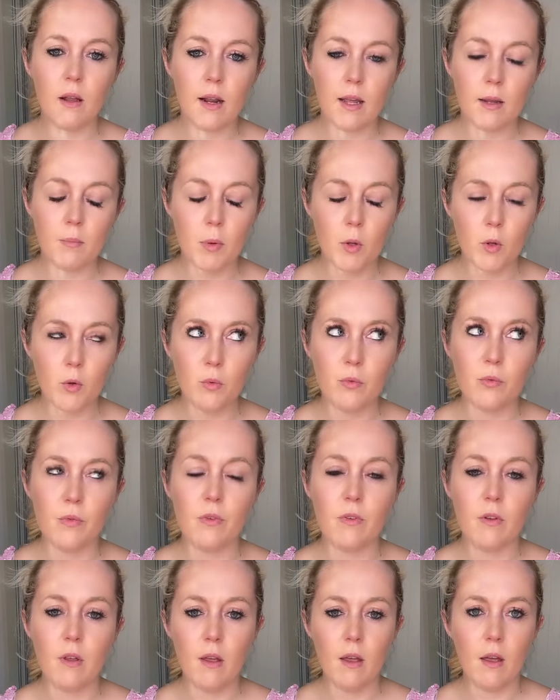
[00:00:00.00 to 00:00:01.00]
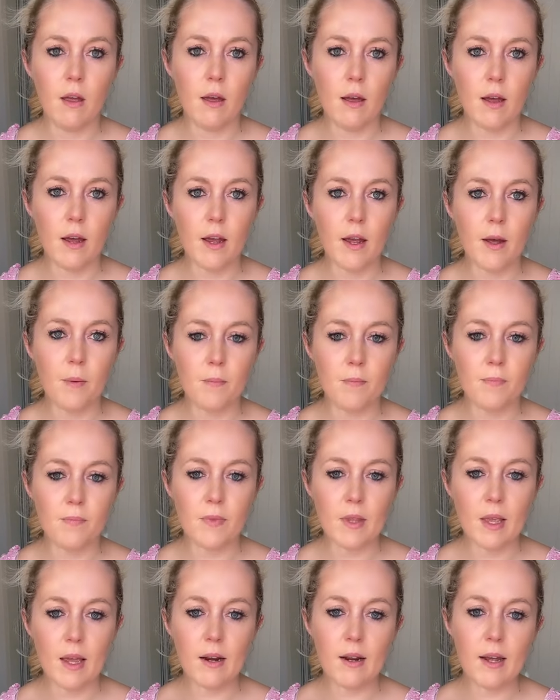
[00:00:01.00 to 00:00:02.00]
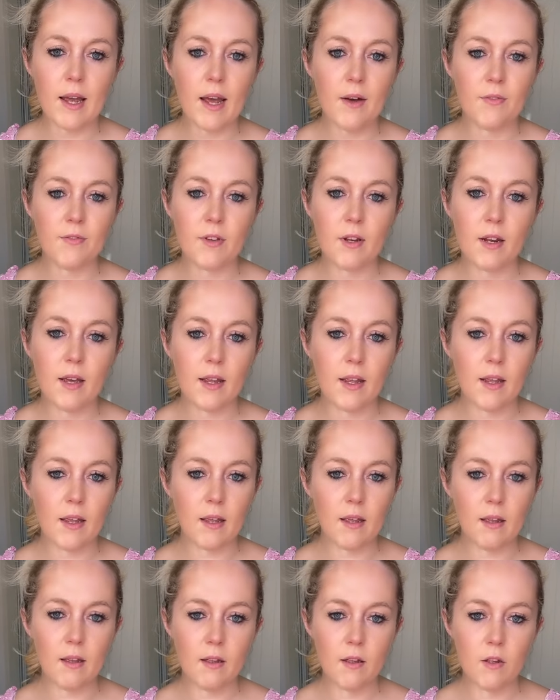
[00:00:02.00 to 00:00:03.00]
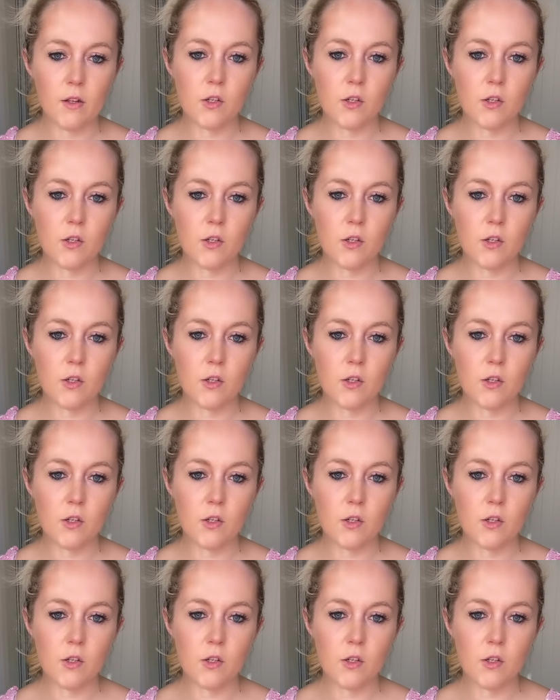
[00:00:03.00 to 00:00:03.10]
like boots, and I have to like